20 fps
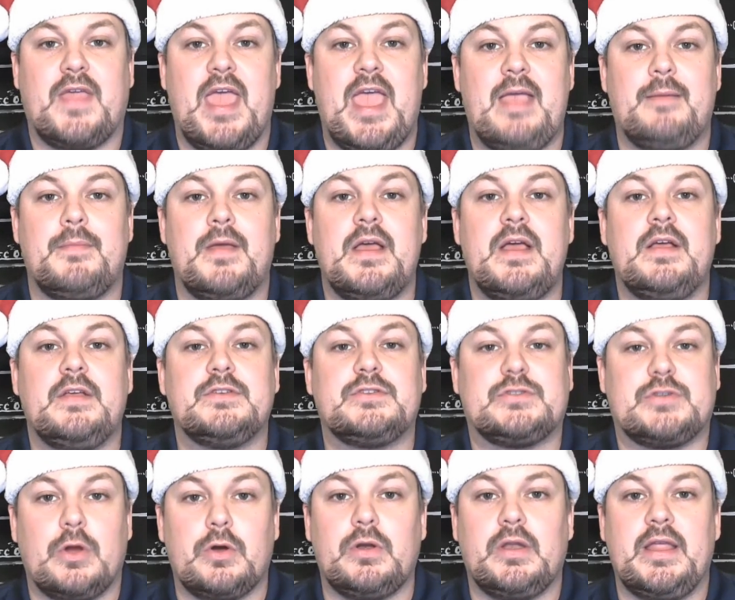game,
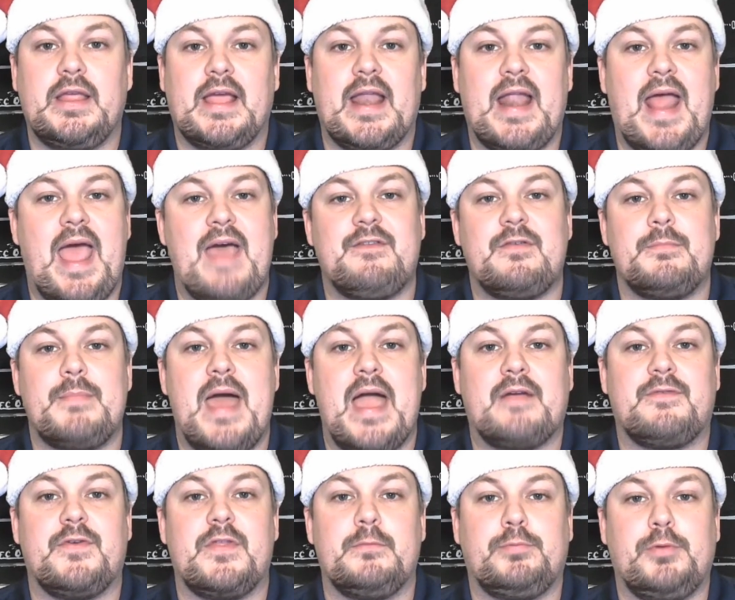certainly going to have them
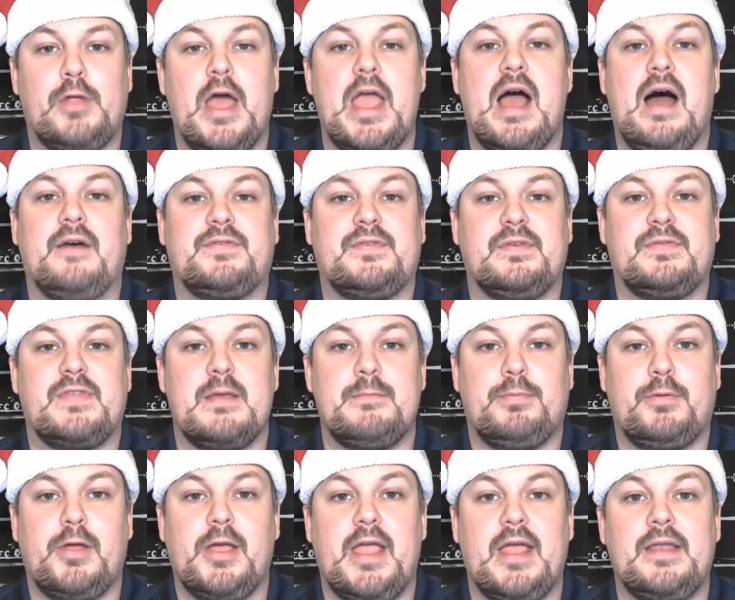back for the playoffs if they
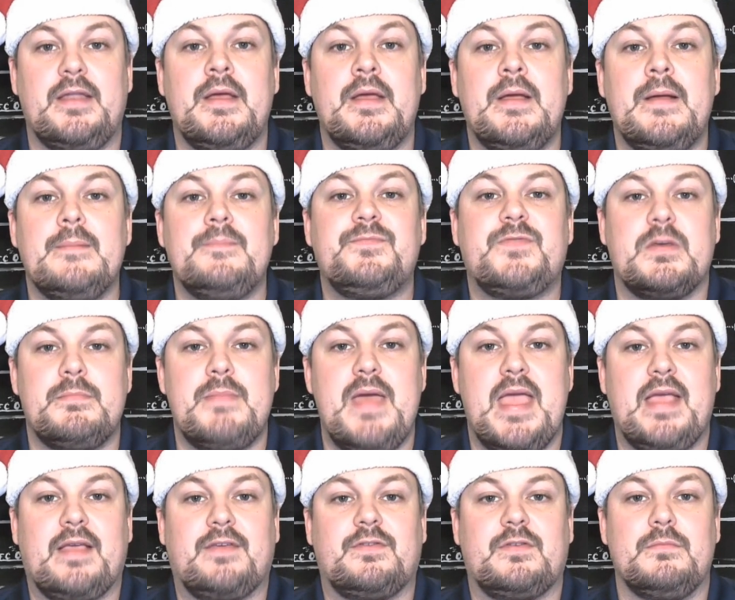plan to
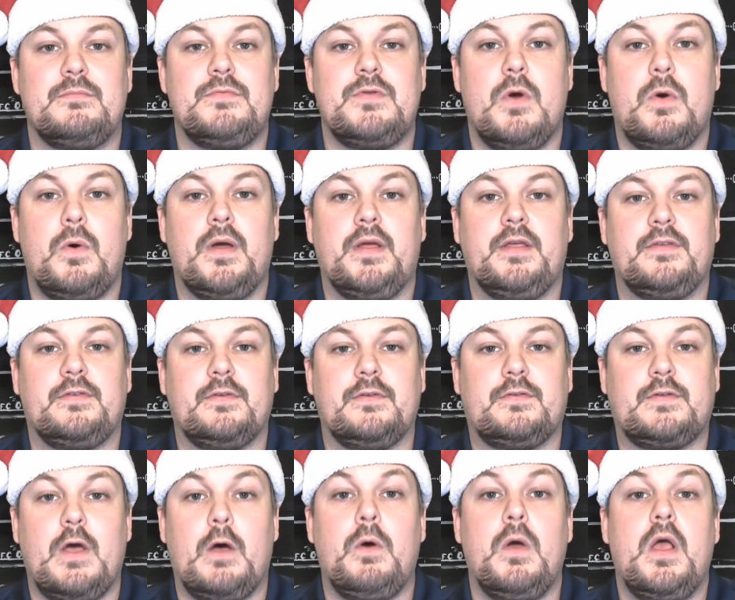make some noise.
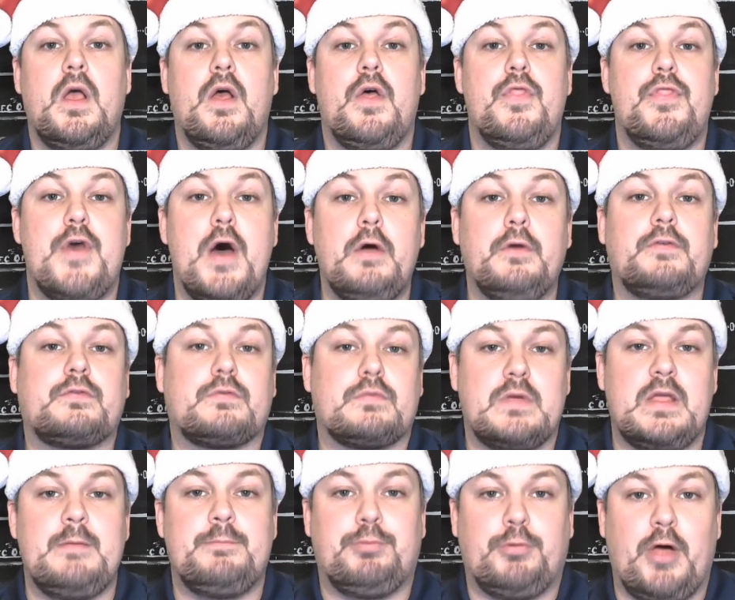So those
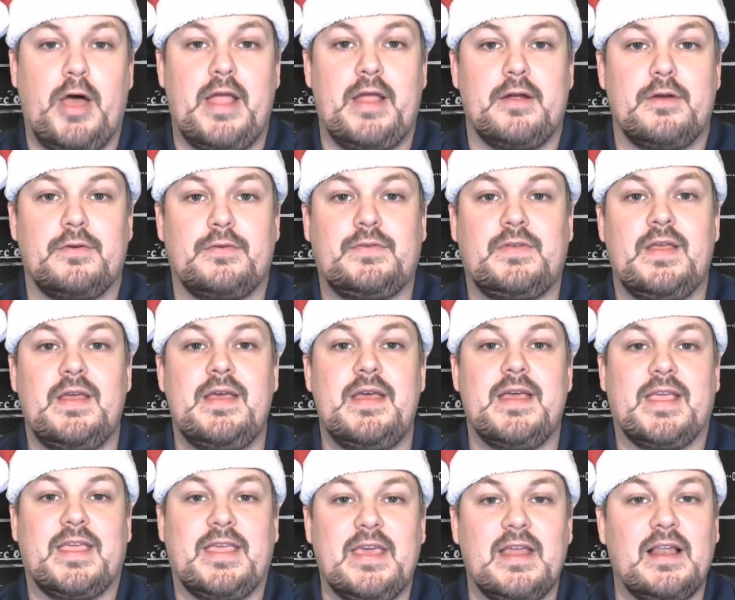three players
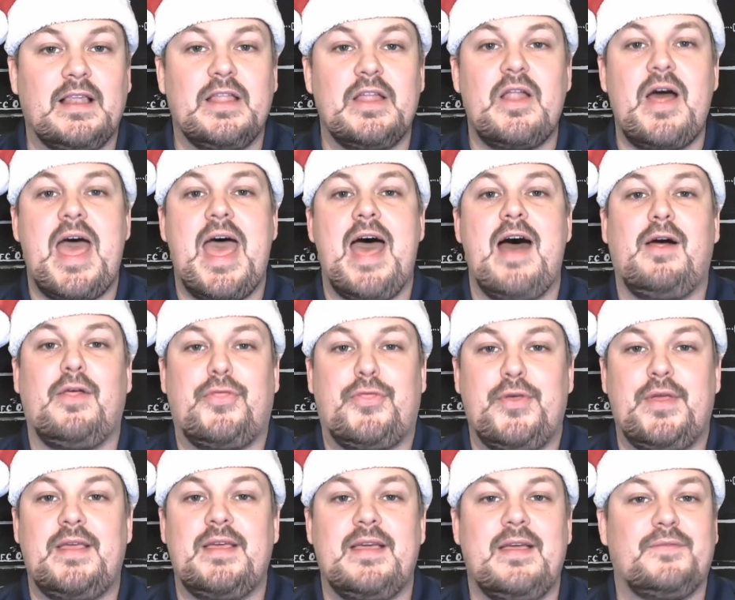get a little
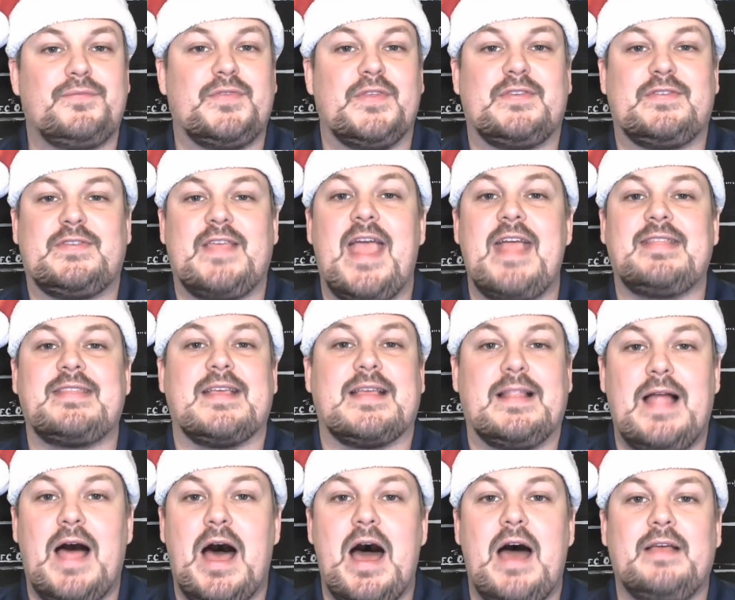healthy. If the Santa
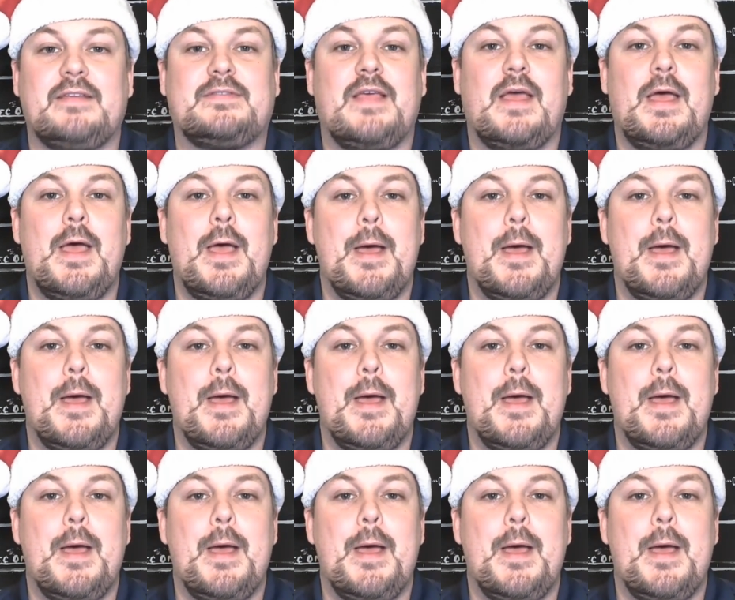Claus